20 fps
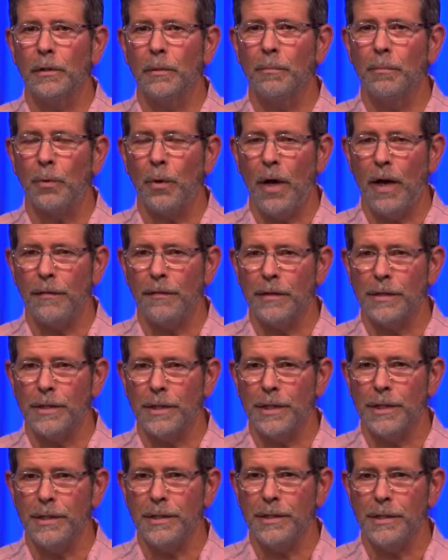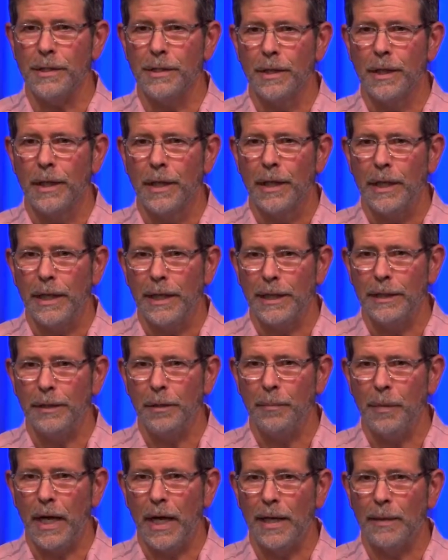prophecies in the
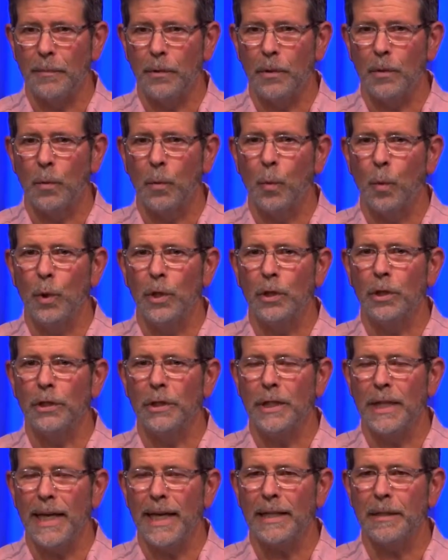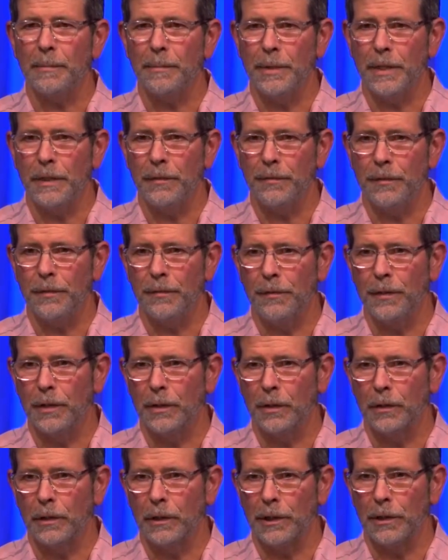Bible will yet be
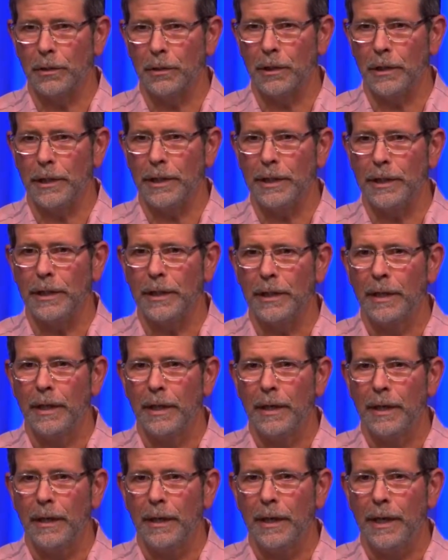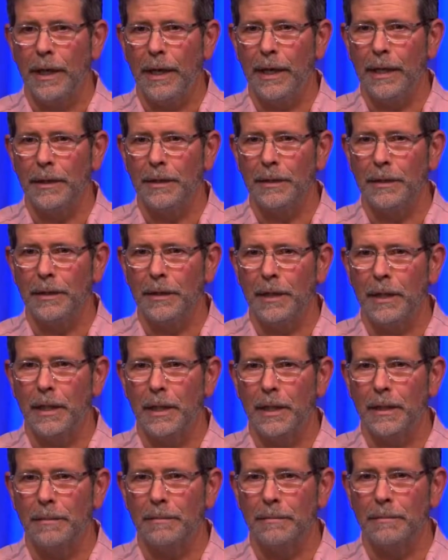fulfilled literally and
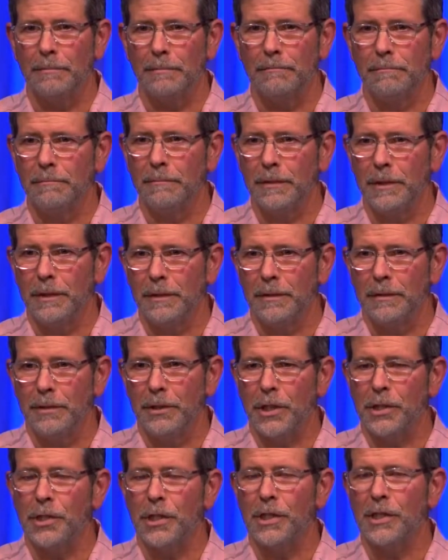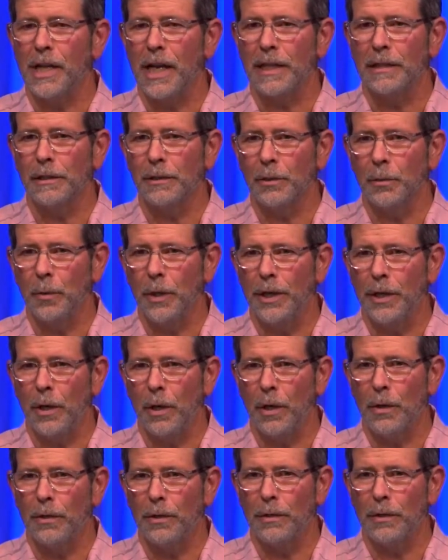just exactly the way
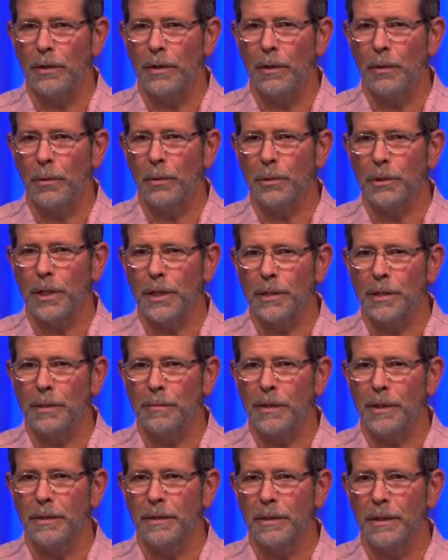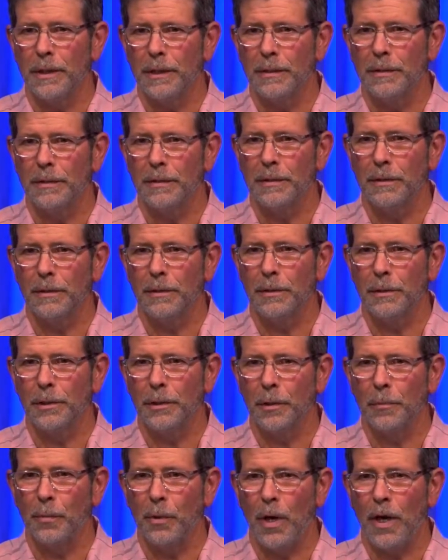all the Old Testament and
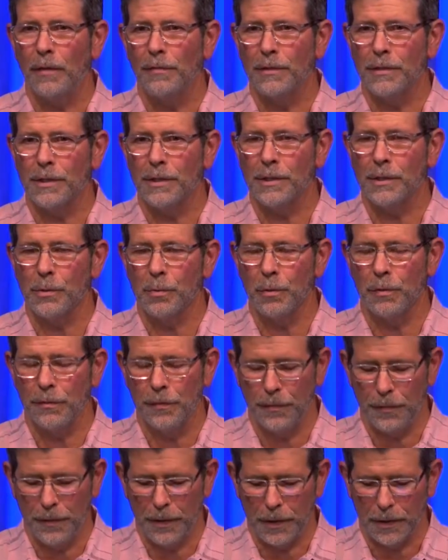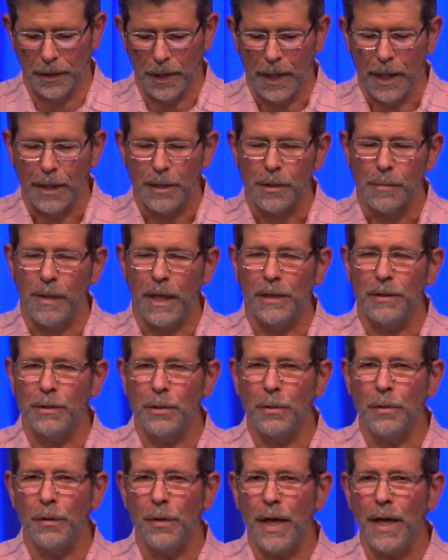earlier prophecies were fulfilled. It's about
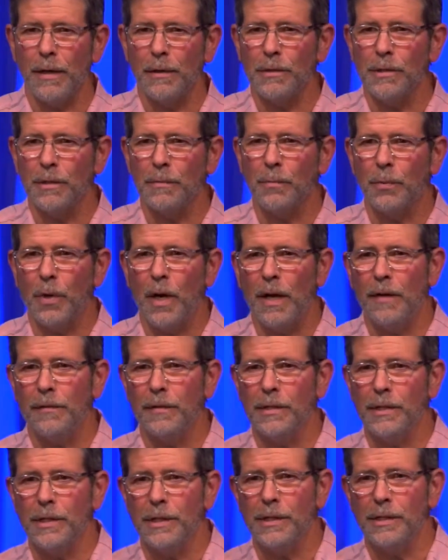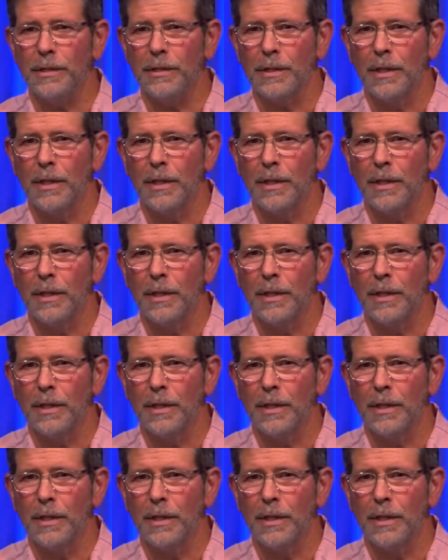2,000 prophecies